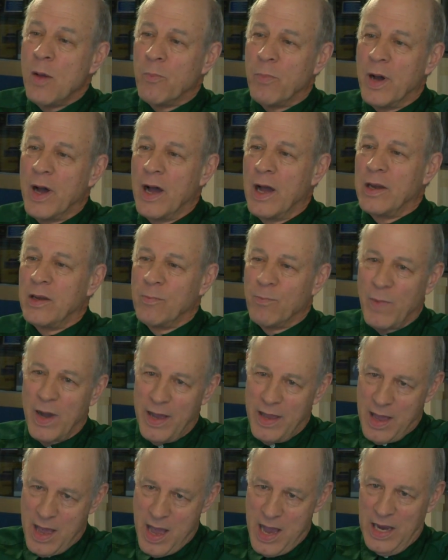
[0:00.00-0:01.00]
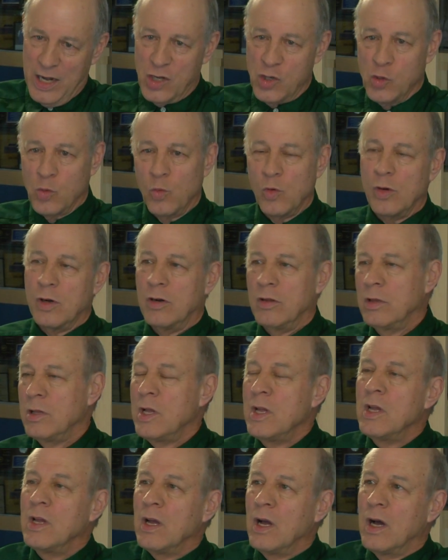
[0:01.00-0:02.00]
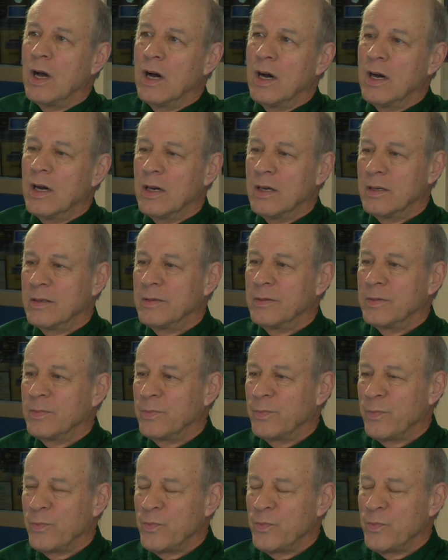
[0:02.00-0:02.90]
but my actual uh,